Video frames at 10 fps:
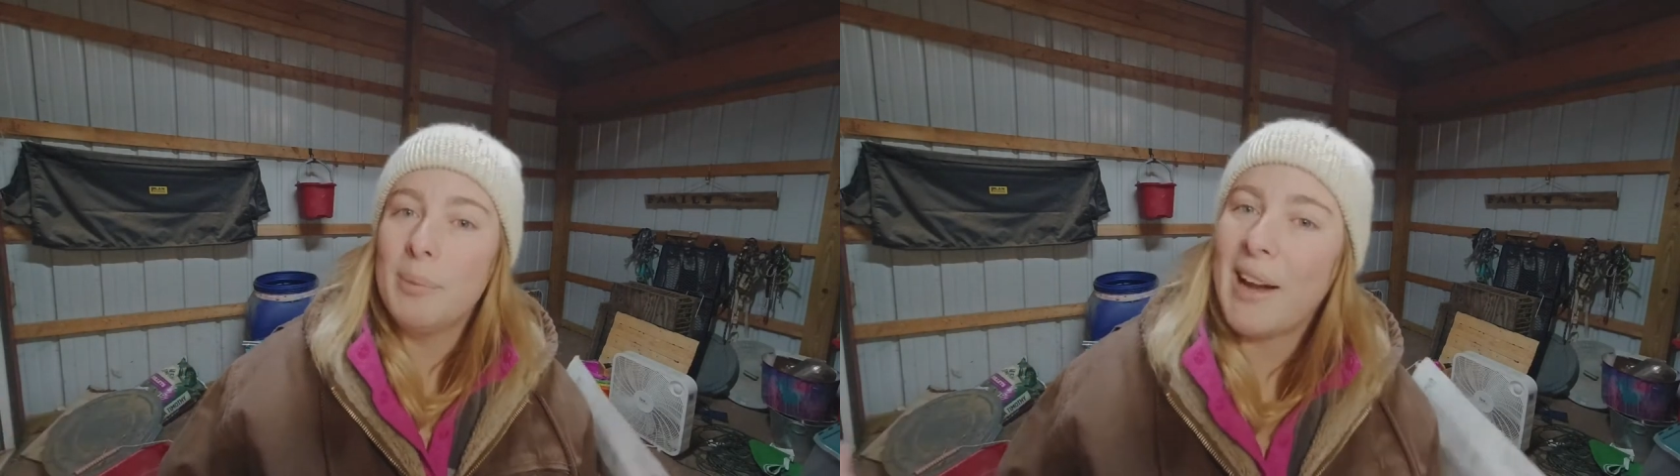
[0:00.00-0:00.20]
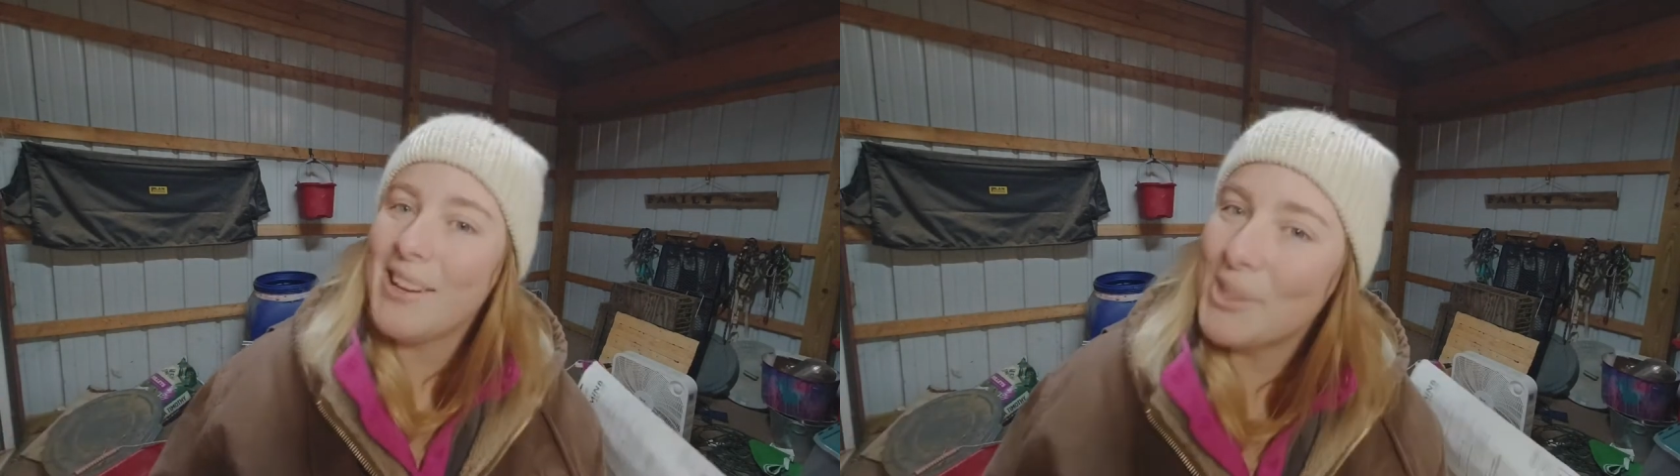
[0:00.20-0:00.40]

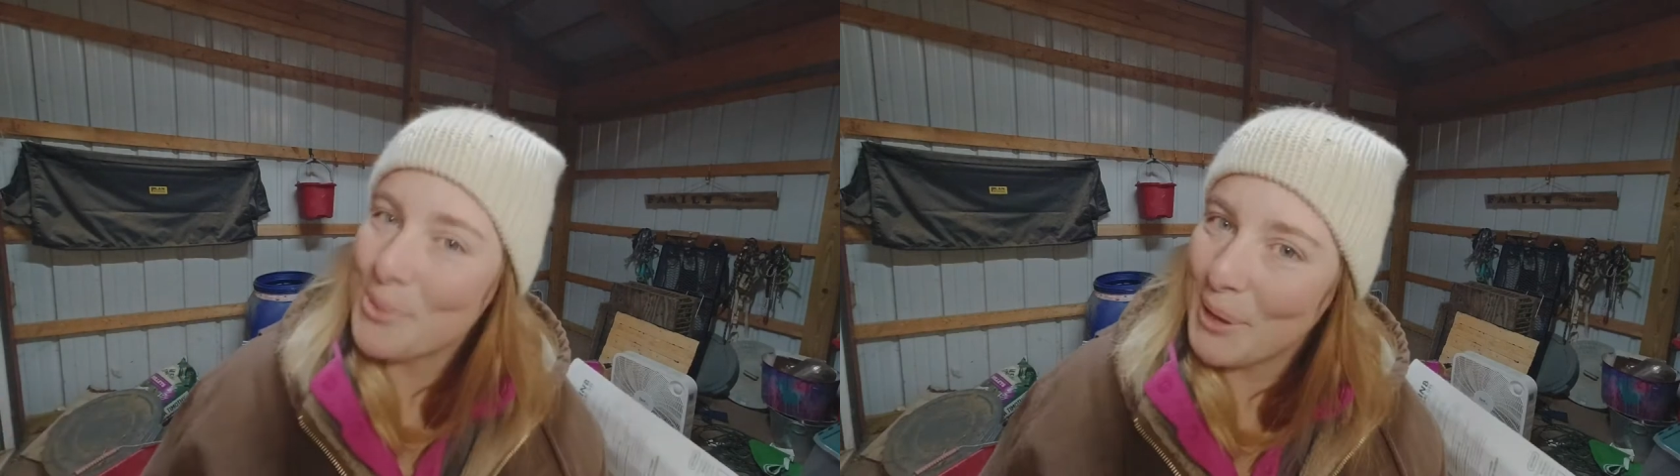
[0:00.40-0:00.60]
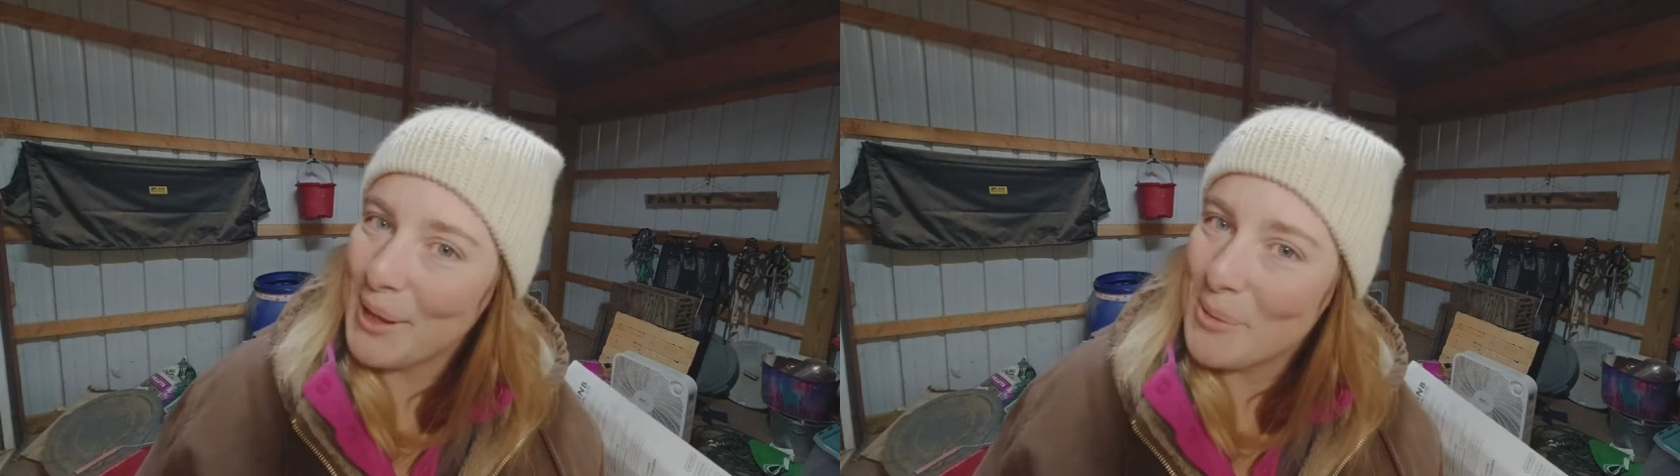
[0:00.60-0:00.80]
but I don't
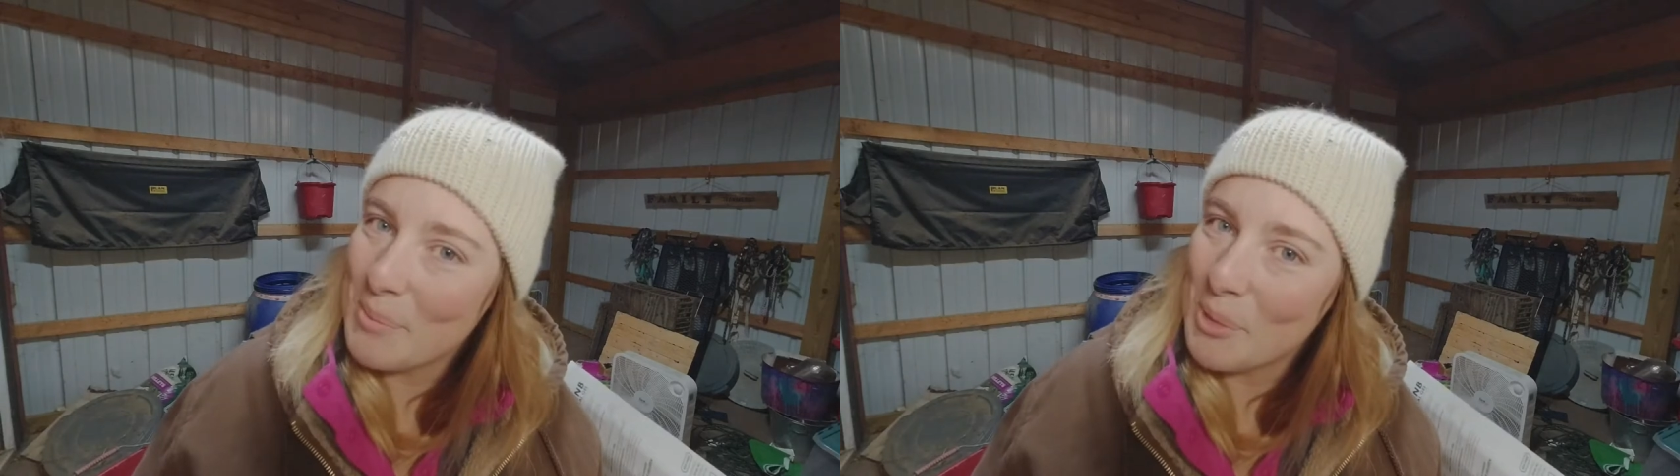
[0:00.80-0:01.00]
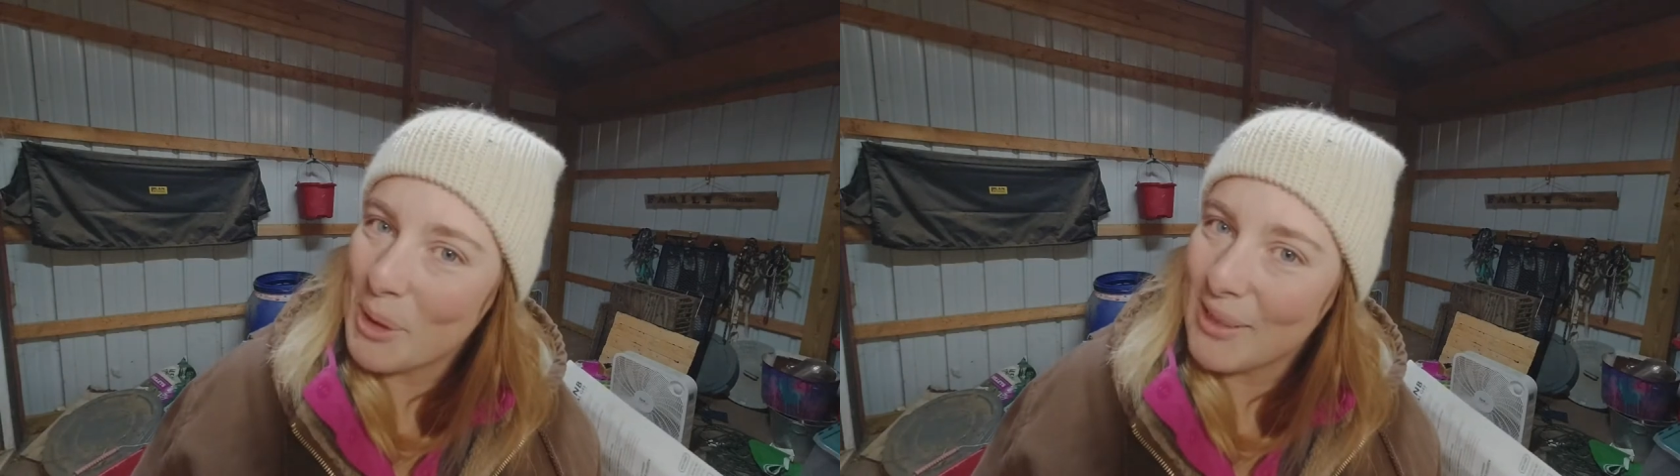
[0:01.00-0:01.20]
really want to
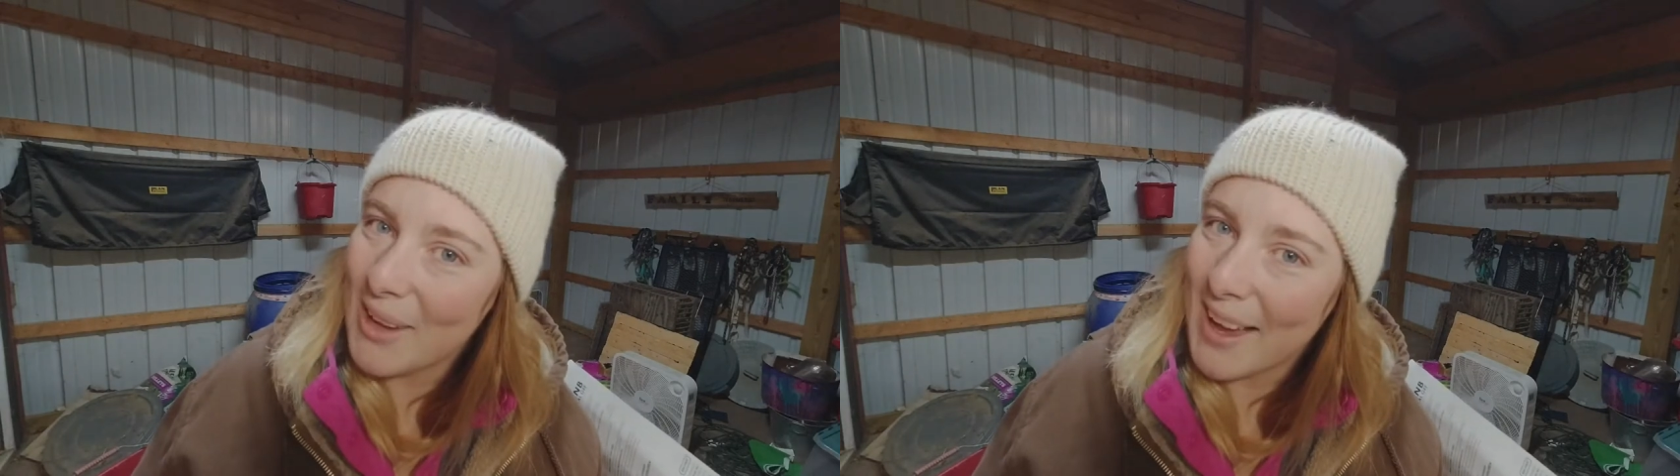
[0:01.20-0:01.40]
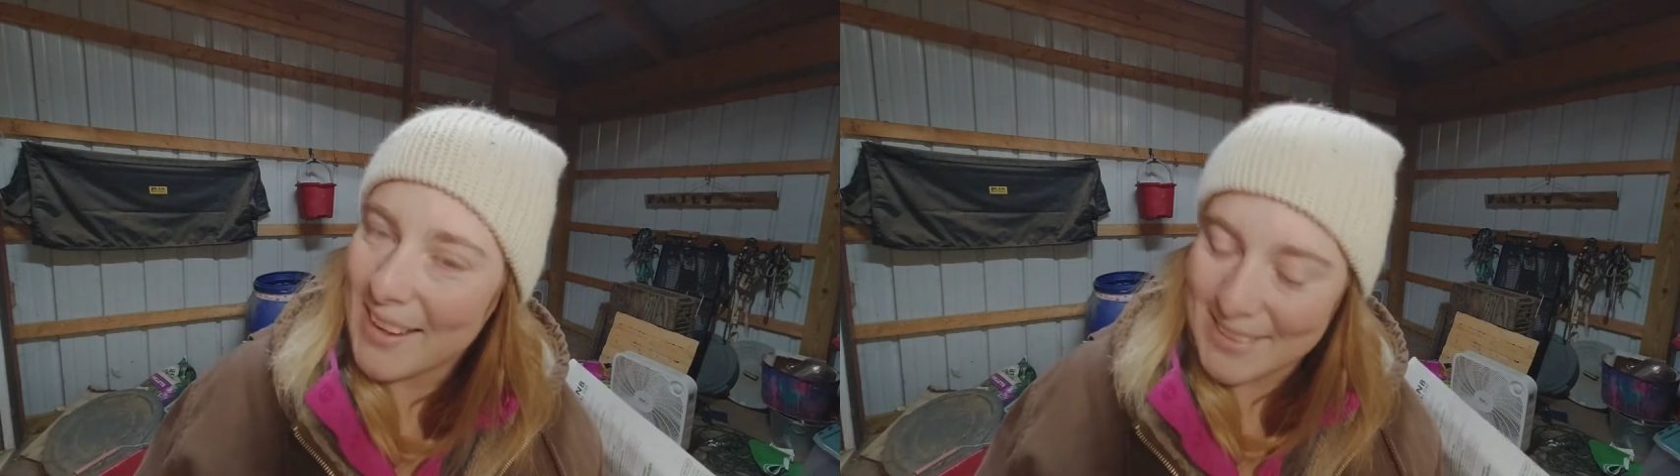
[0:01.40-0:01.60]
bore you
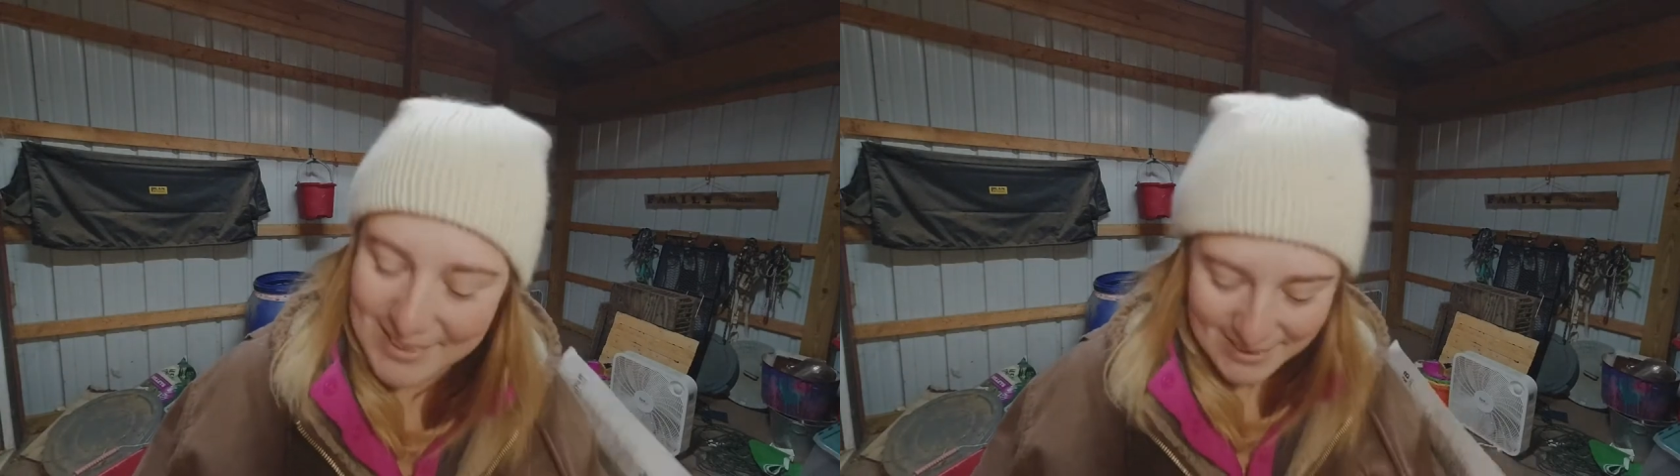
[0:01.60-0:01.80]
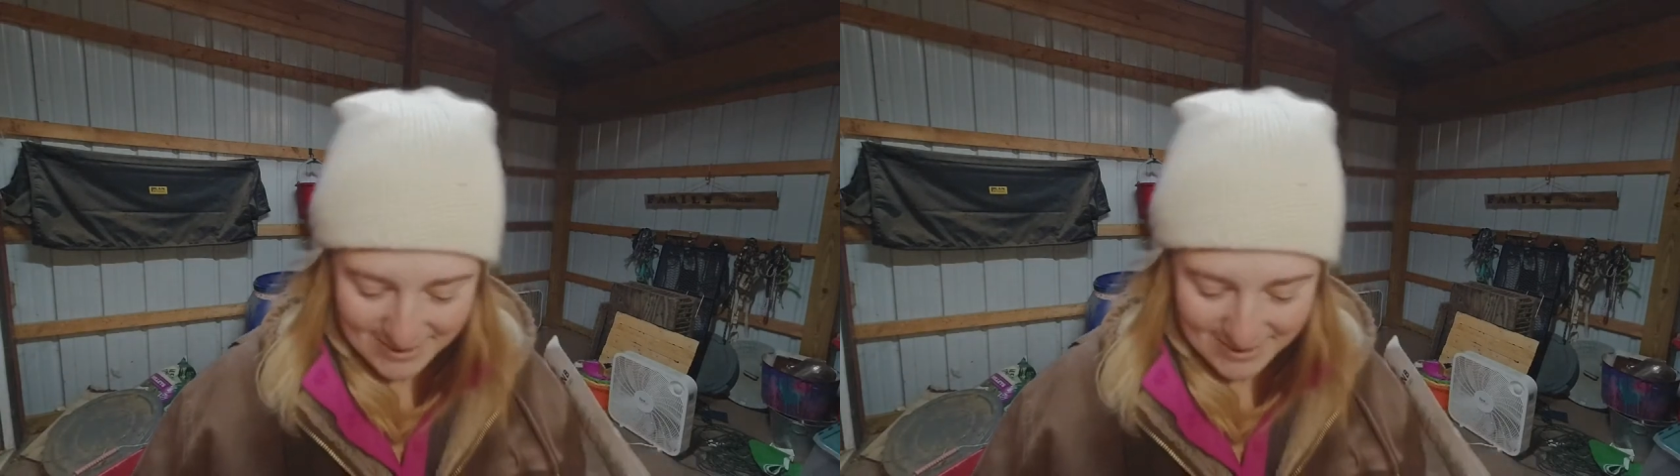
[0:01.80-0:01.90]
guys.